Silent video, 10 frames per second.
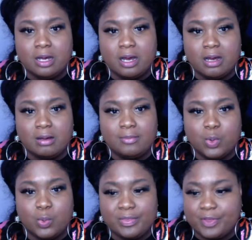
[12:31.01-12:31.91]
um,
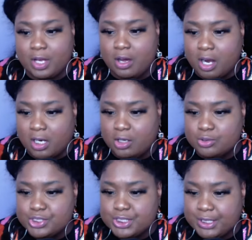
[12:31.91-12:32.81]
with the
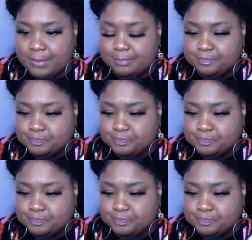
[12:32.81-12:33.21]
cargo ship.